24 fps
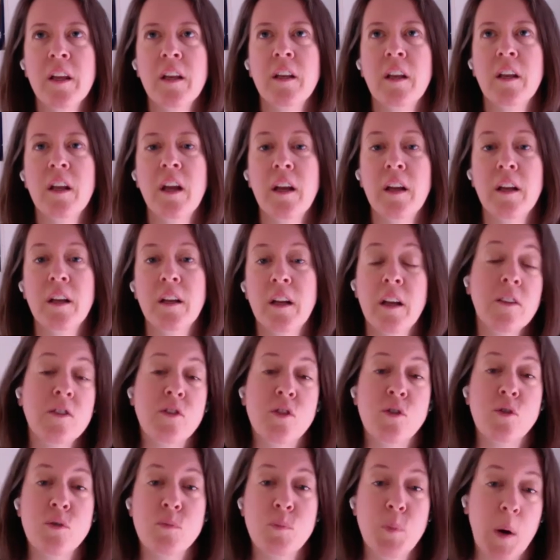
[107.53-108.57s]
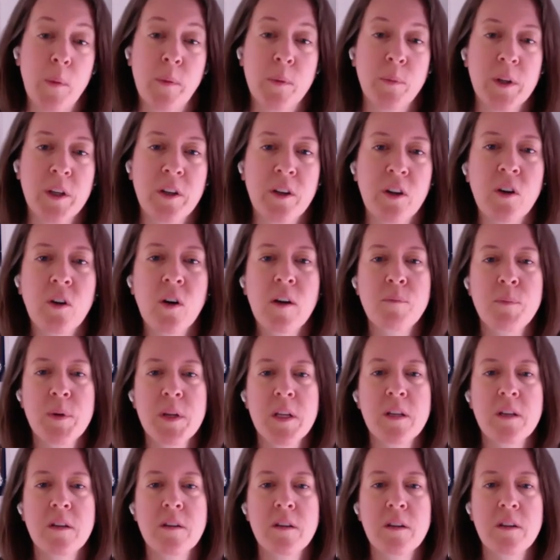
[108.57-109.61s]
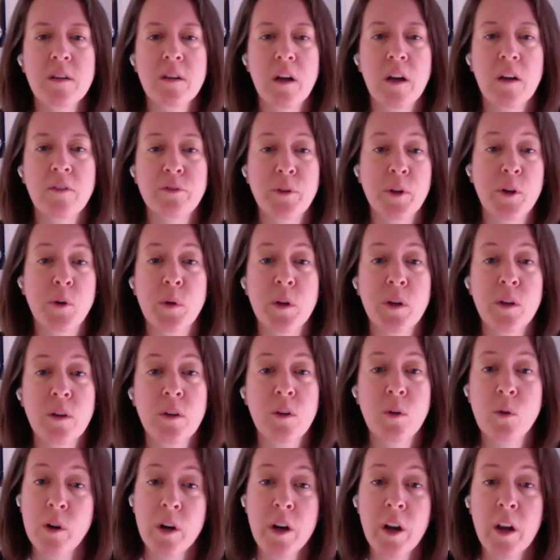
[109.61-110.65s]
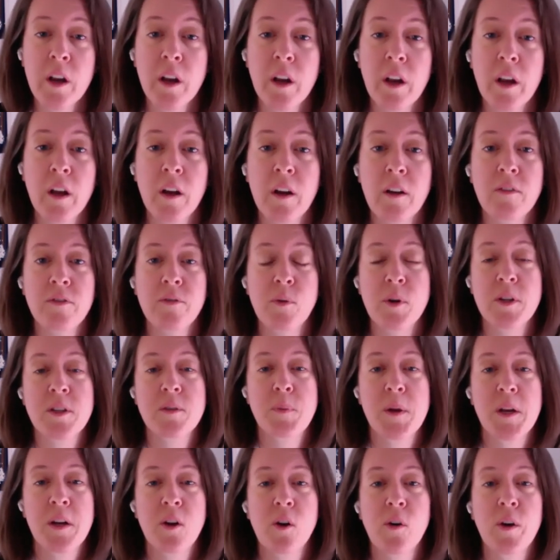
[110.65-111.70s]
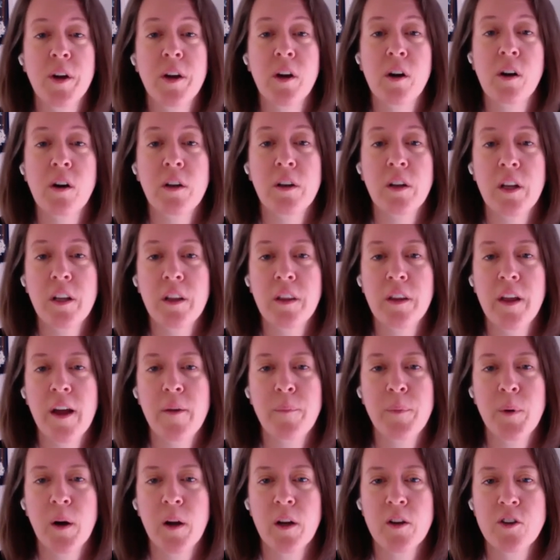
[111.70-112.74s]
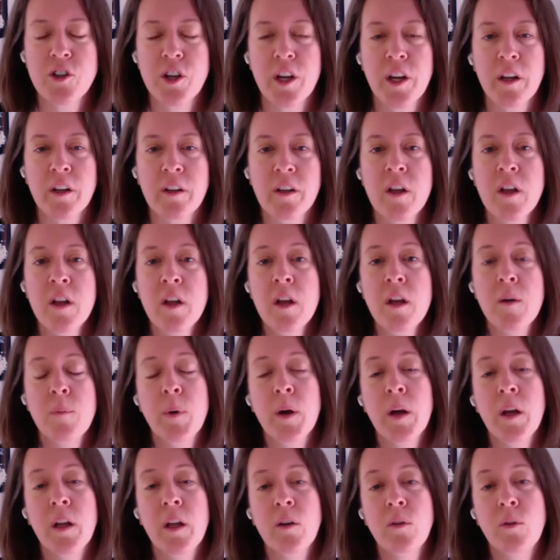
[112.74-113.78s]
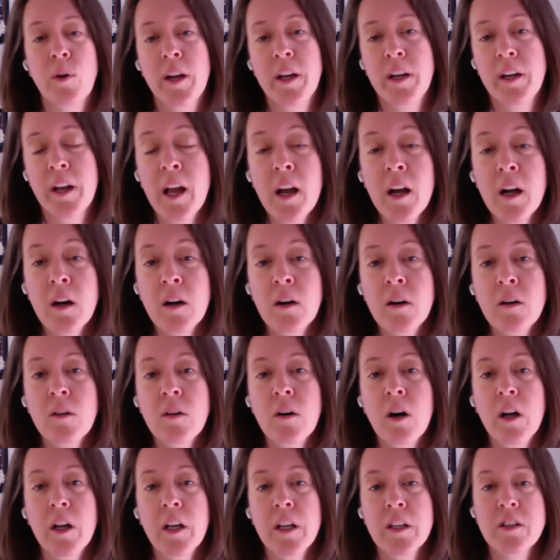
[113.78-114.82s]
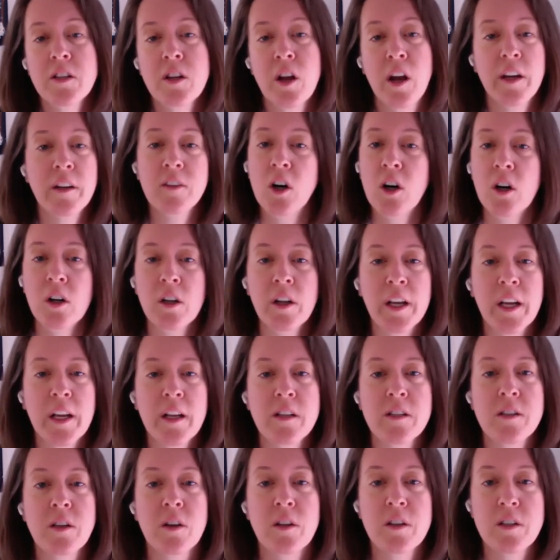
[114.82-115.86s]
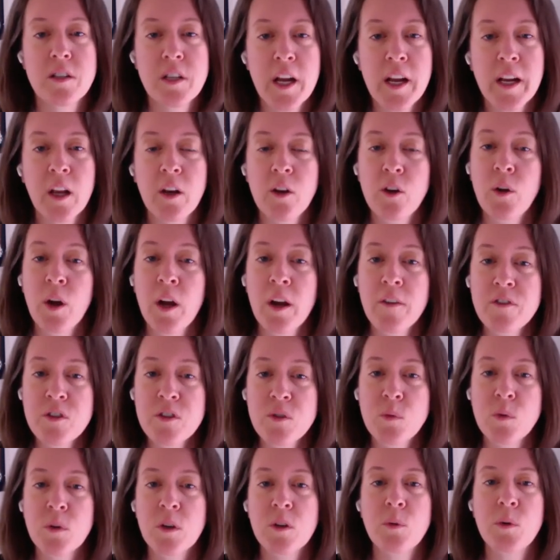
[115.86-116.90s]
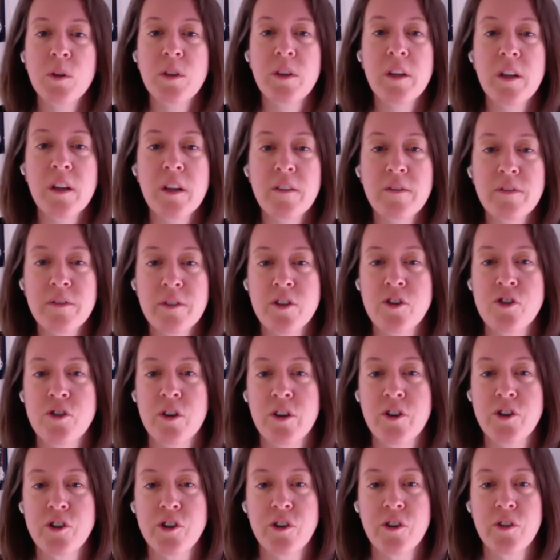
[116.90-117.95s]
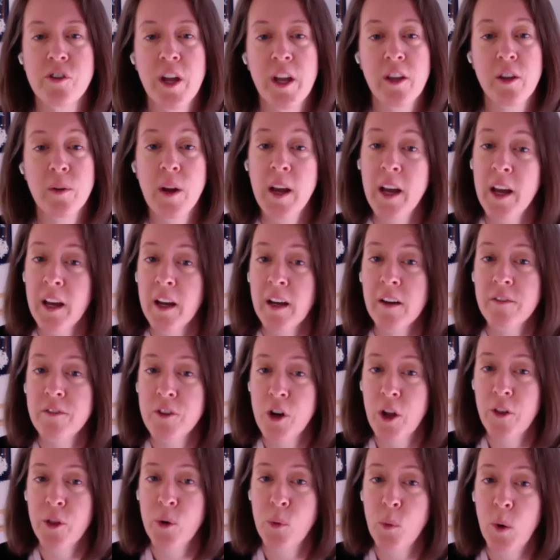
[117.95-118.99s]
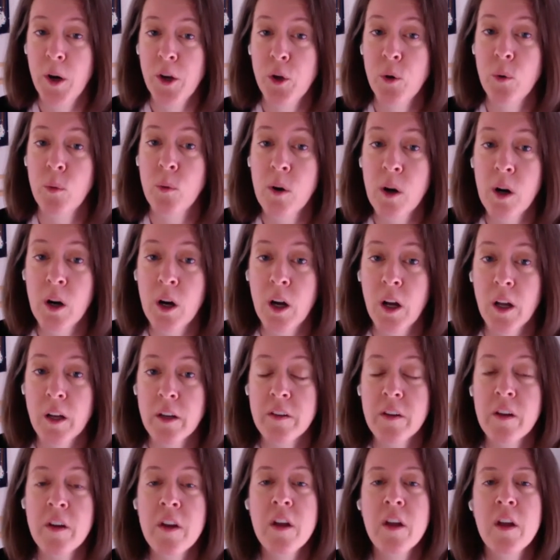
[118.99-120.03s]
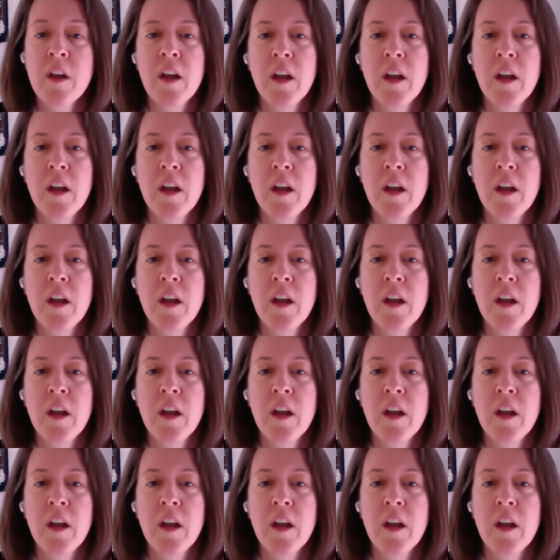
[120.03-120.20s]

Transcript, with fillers: And uh, as you probably know, I've been a frequent critic of what's been going on in that project. Mm-hmm. But right now, it's kind of all hands on deck, and you have to work with the infrastructure that you have, not the one you want.